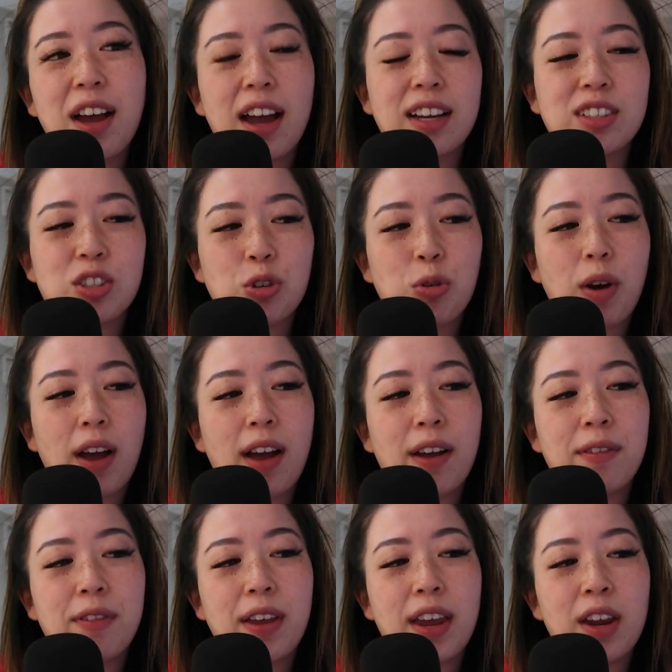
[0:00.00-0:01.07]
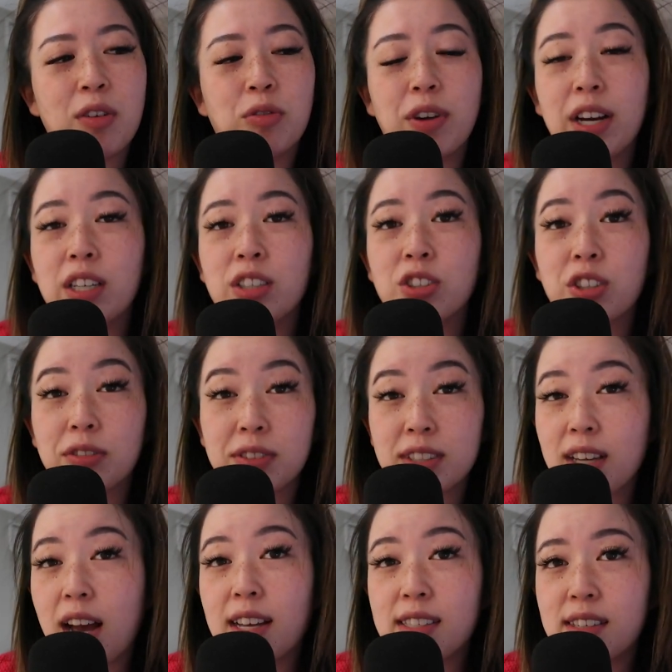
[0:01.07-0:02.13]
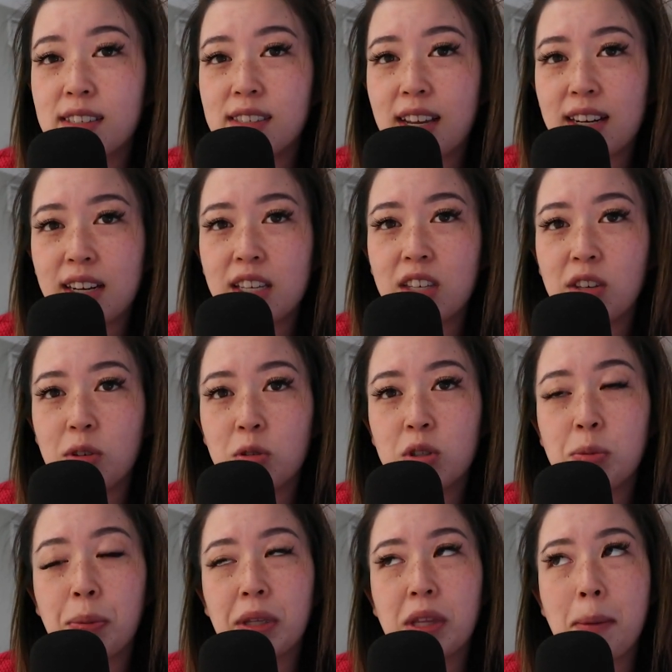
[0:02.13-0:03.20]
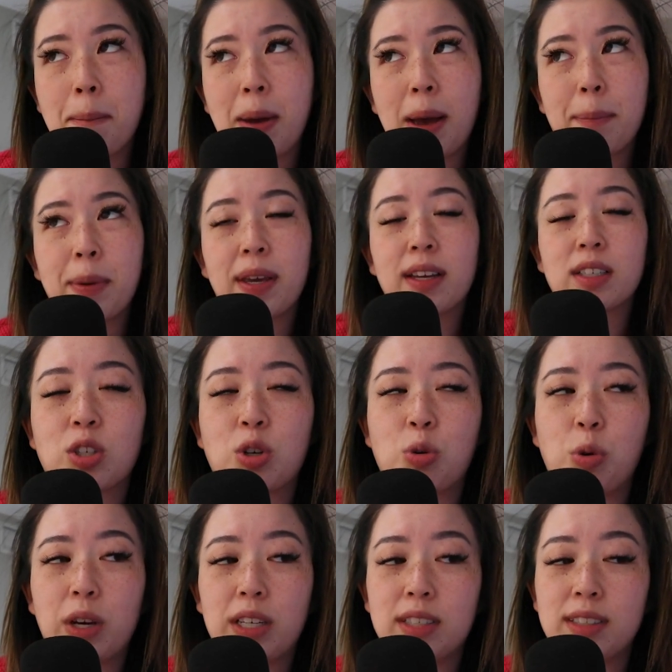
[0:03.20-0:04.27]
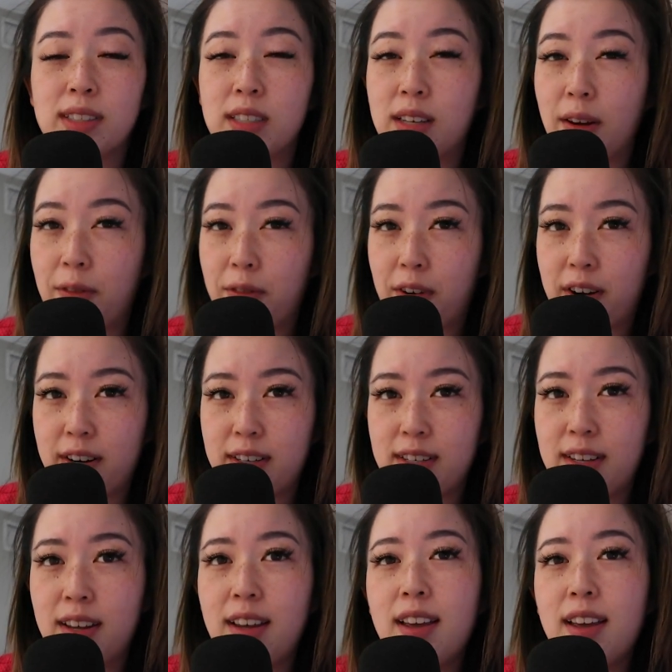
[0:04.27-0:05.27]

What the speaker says: I do have a range of sizes that I use, but the mapping quite different.